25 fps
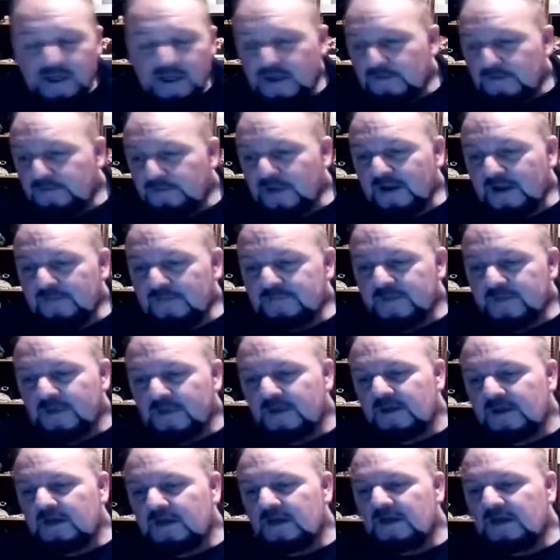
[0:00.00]
But
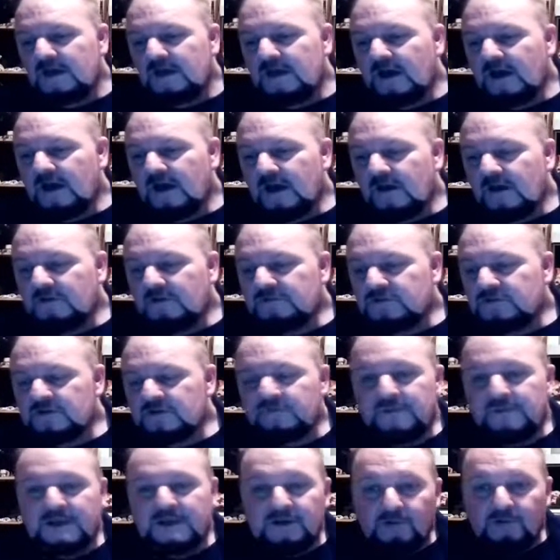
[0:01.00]
I've sort
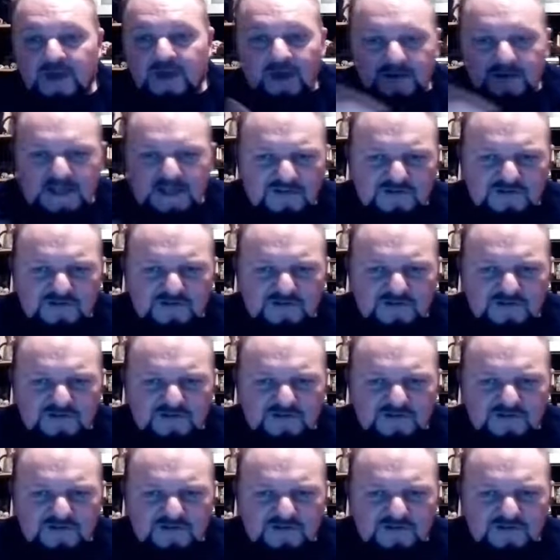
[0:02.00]
of been around.